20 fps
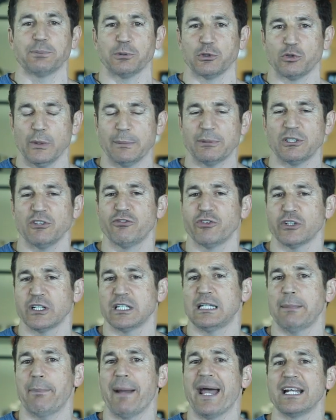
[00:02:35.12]
prescription for
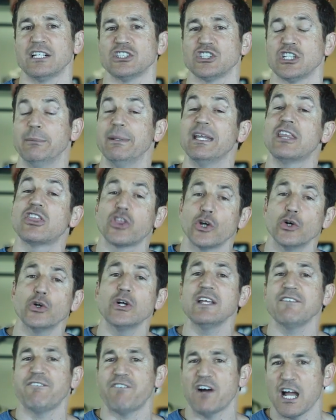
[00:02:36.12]
the TABATA is going to be
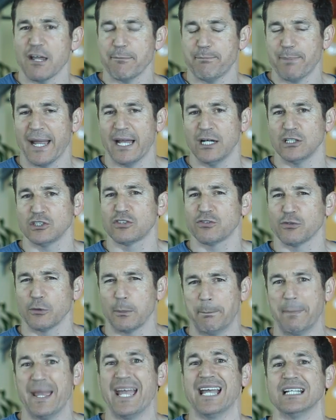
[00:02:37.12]
35 pounds for
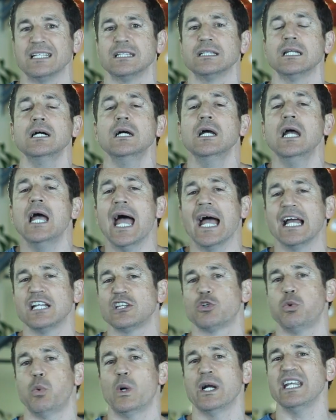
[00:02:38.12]
men
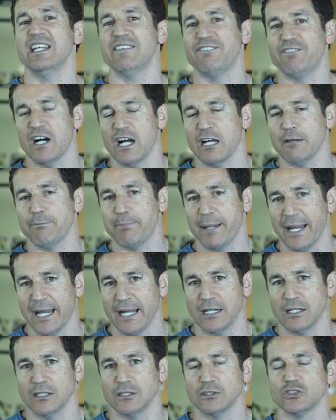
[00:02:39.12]
and 25
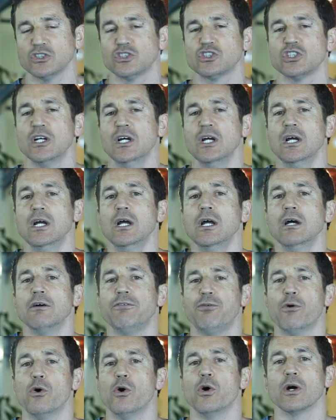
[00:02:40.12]
pounds
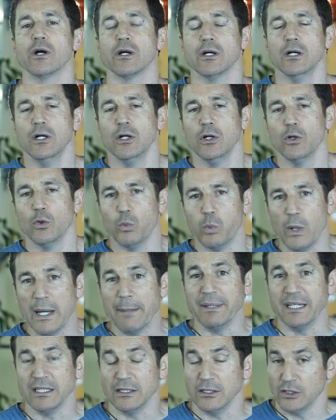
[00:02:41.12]
for
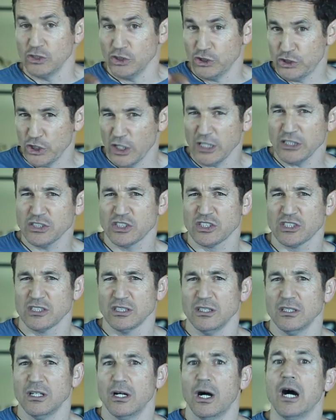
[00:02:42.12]
women, just
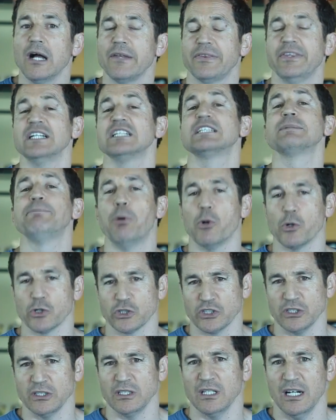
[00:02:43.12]
on this
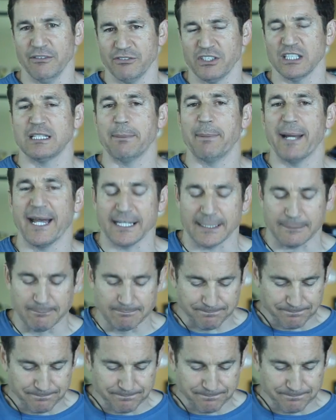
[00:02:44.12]
portion of the TABATA.